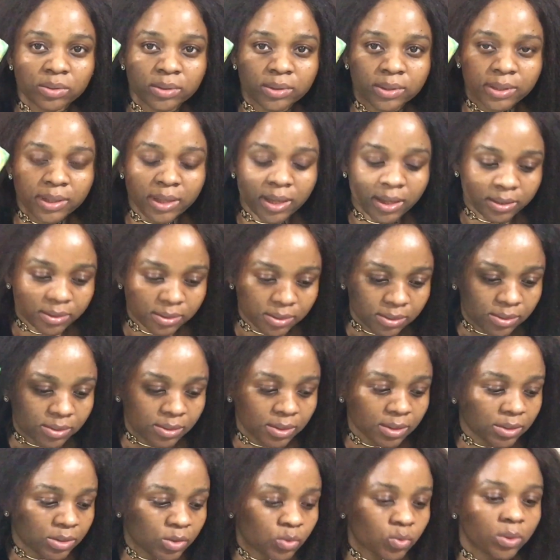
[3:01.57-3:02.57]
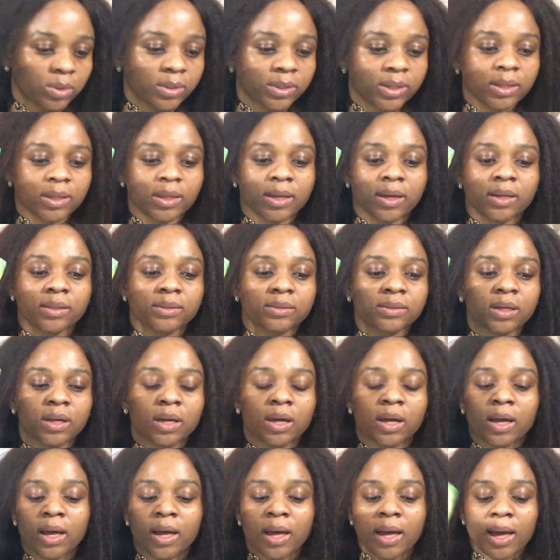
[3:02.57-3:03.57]
get this one again.
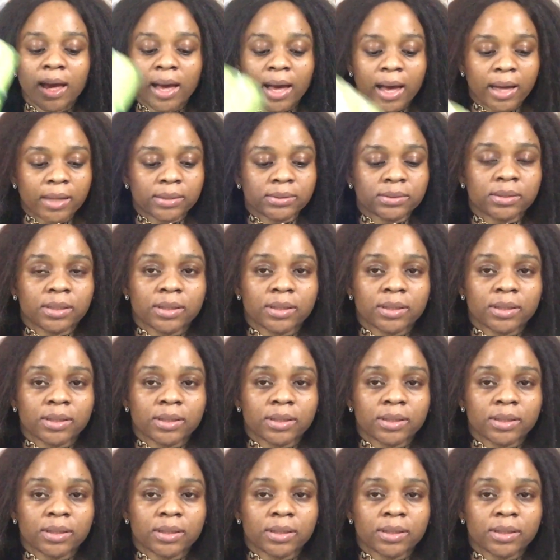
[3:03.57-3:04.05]
And